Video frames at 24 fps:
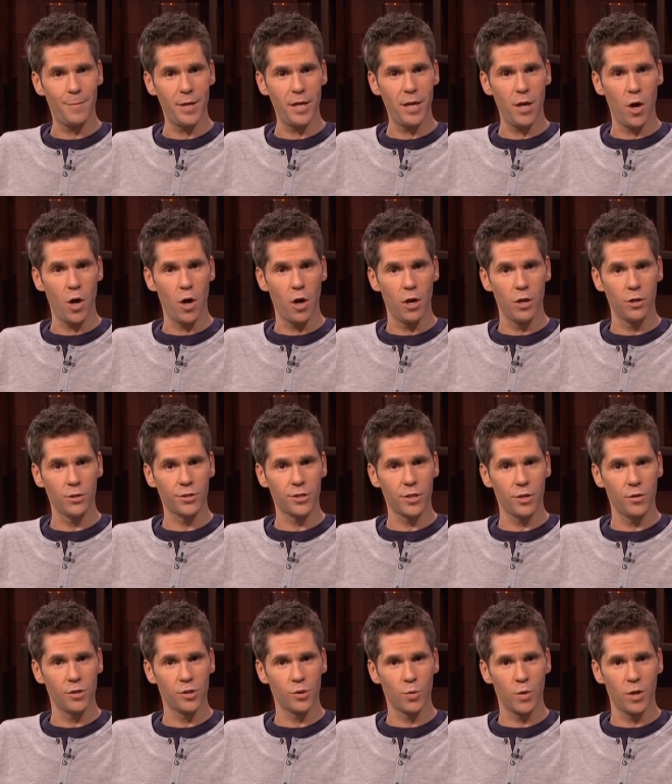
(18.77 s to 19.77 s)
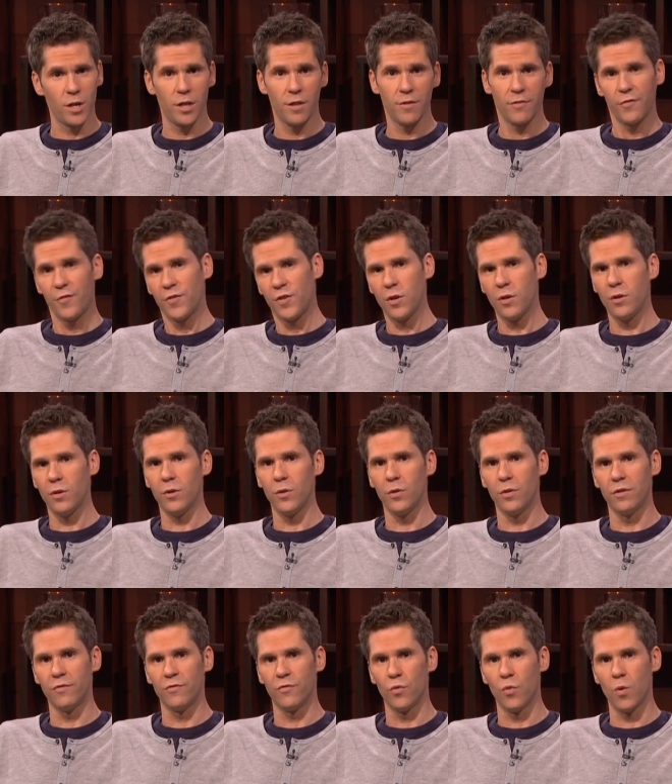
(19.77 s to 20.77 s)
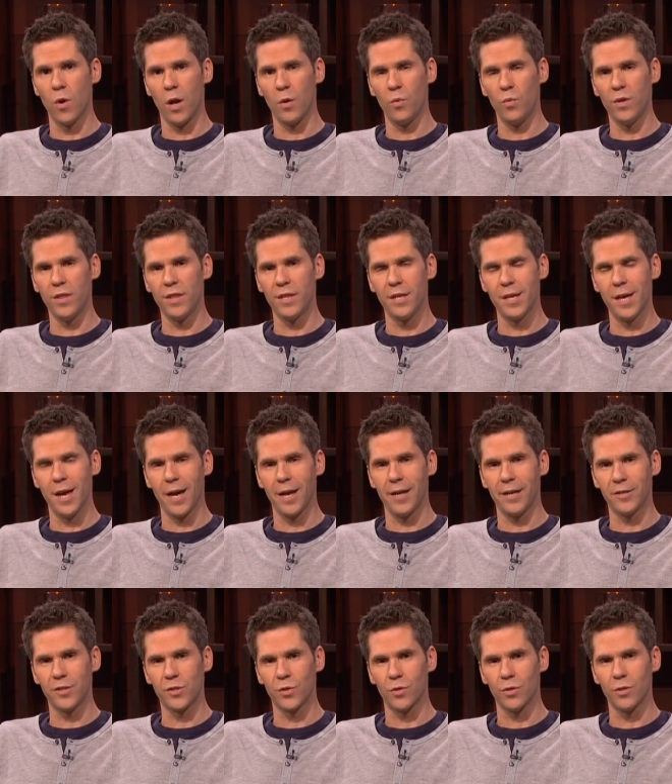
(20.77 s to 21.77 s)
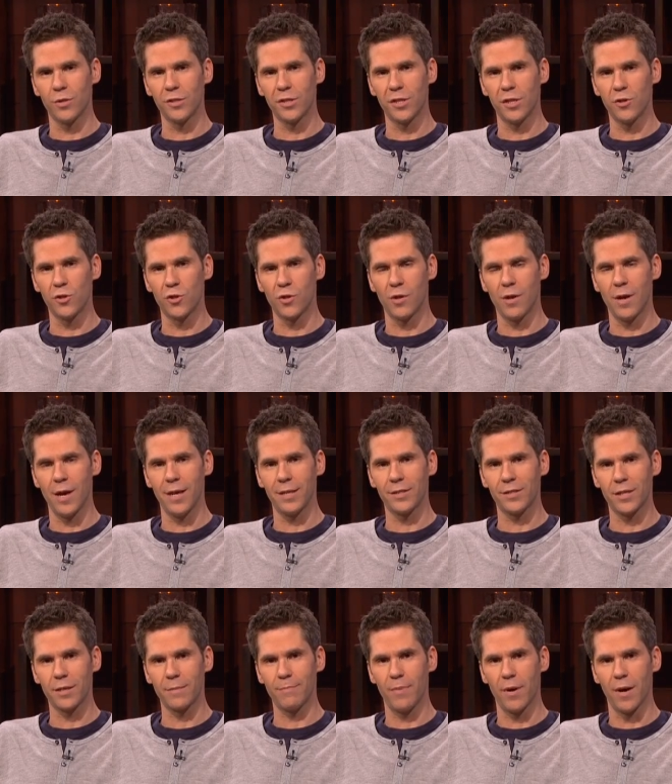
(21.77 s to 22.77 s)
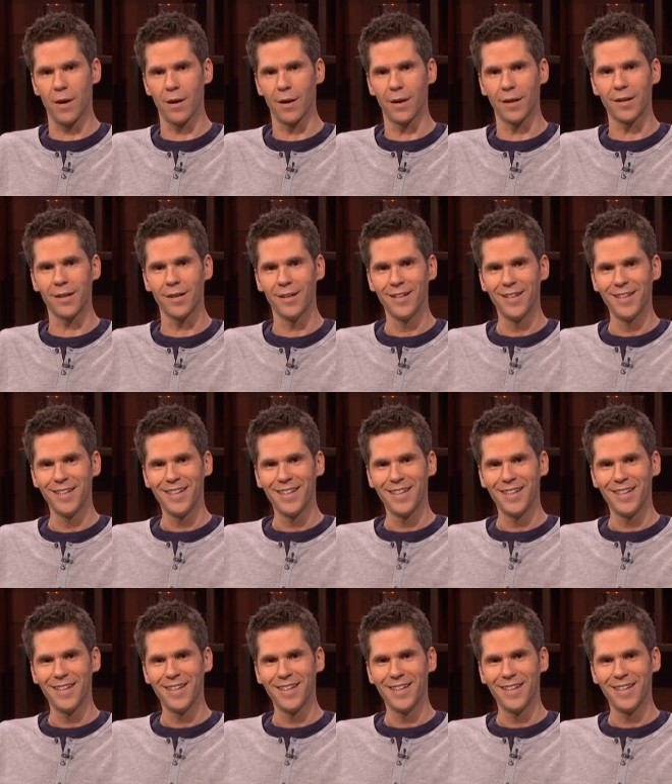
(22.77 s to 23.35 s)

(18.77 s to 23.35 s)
He also is one of the few to have run with the dinosaurs in Jurassic Park.